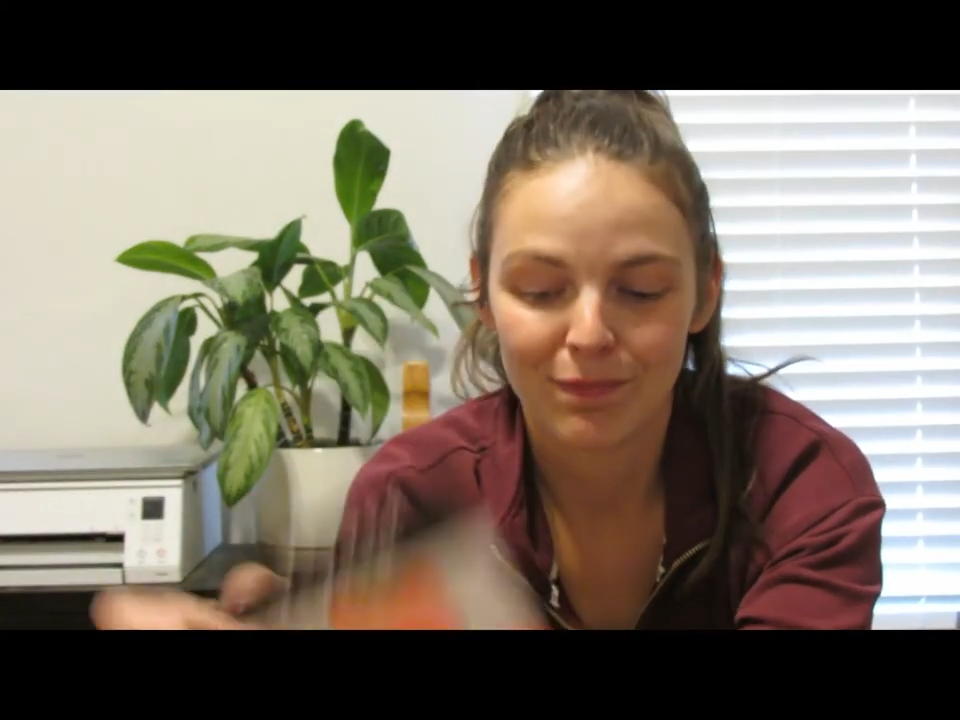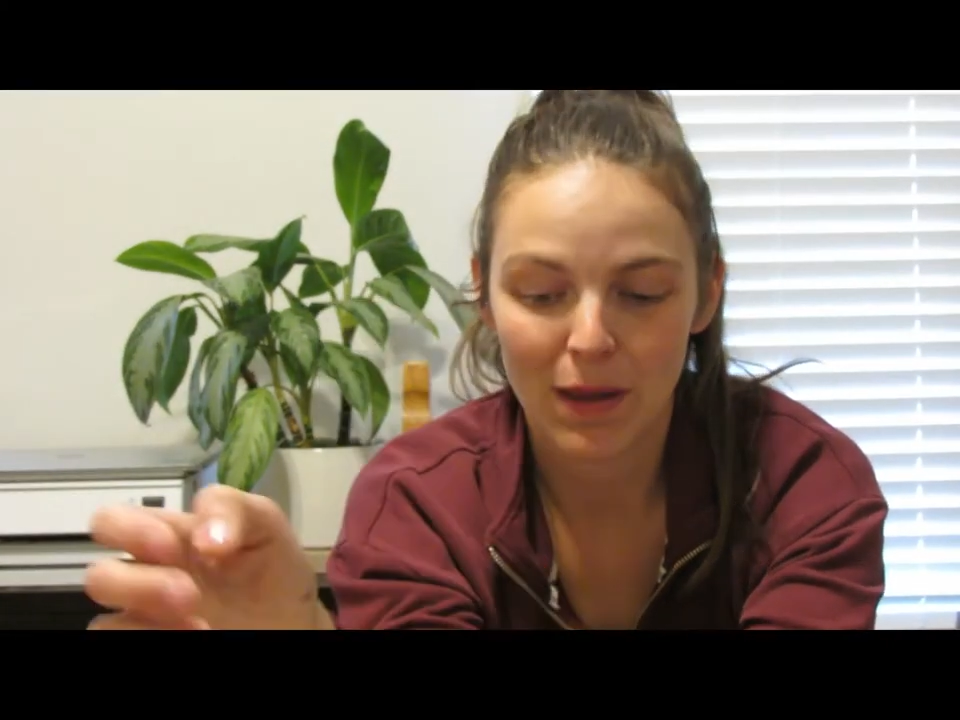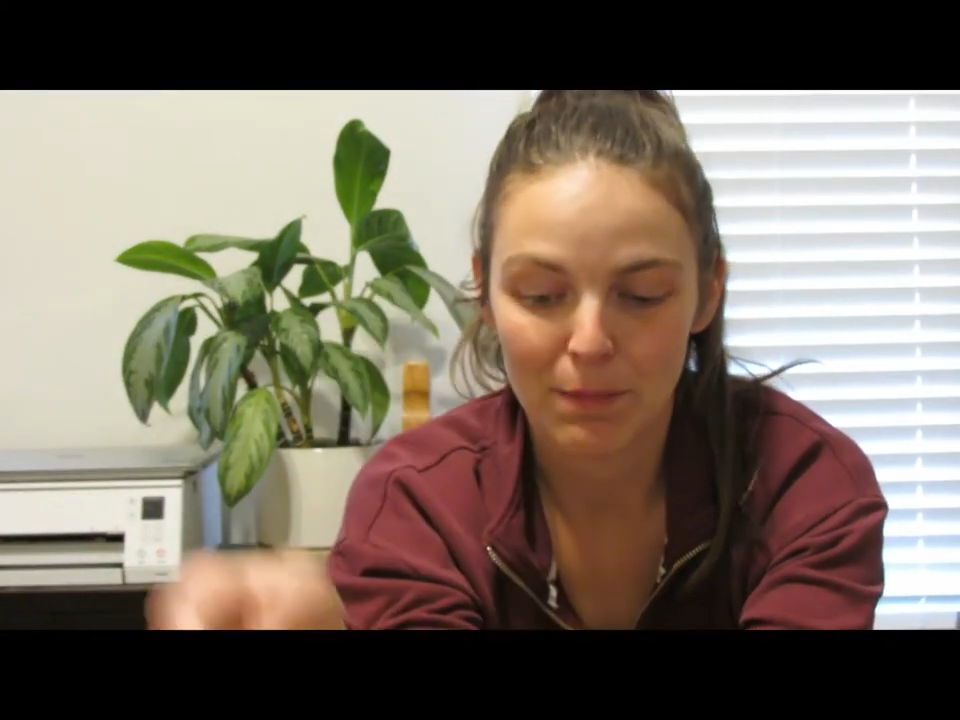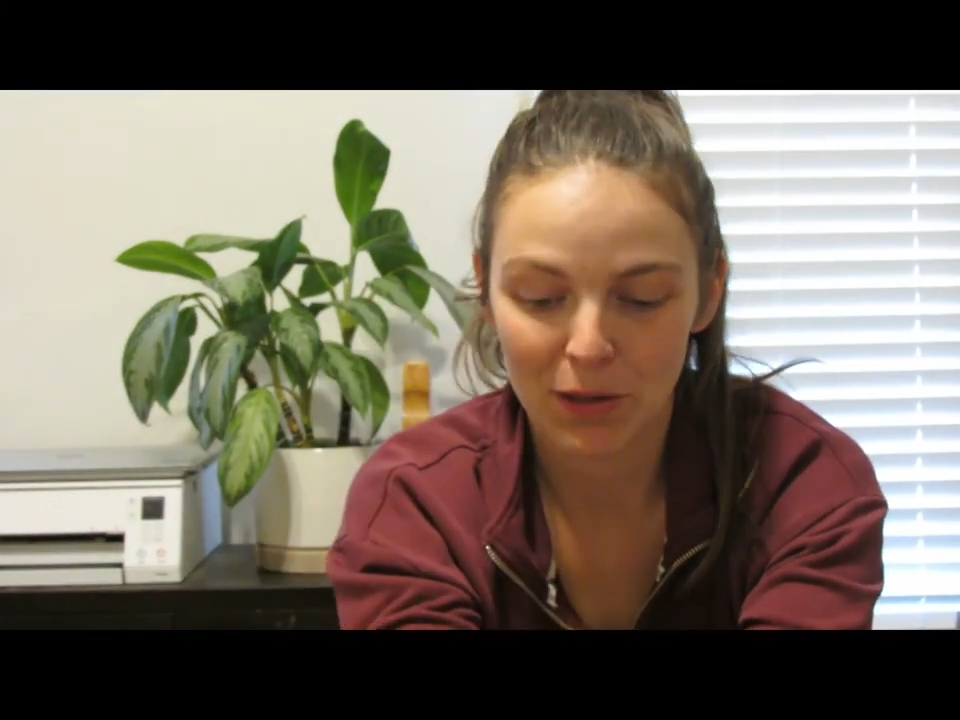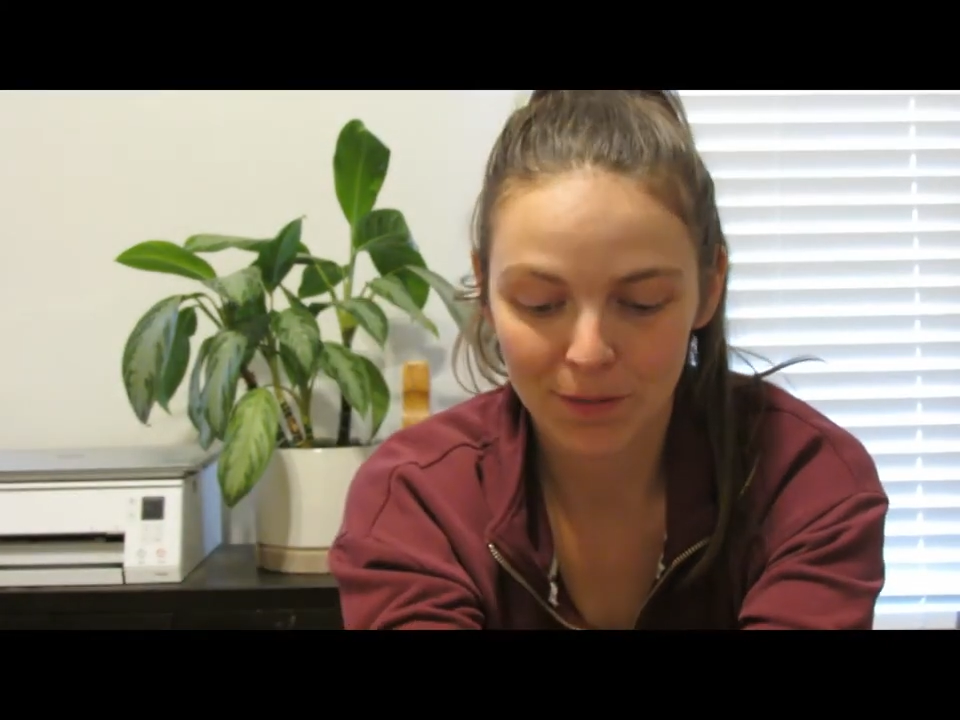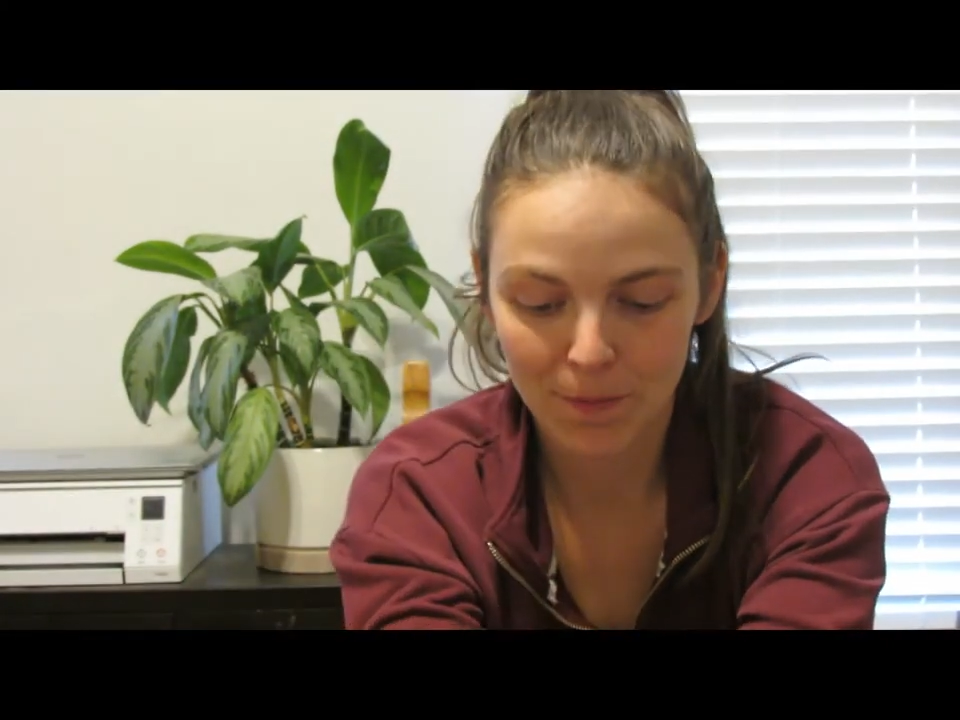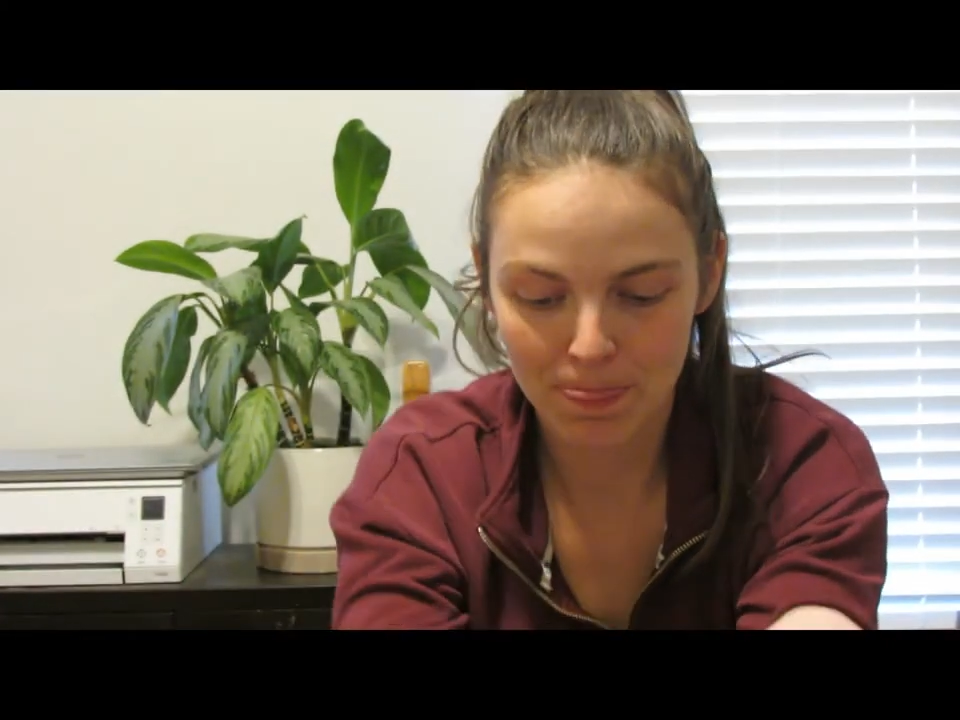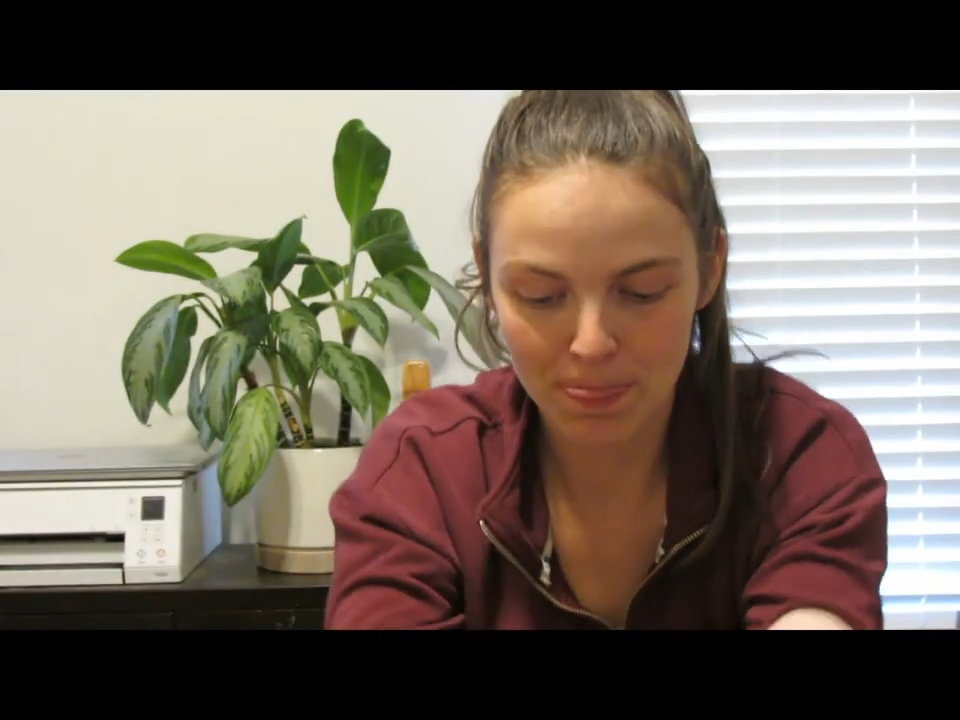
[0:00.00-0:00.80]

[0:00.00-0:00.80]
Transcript: pepper.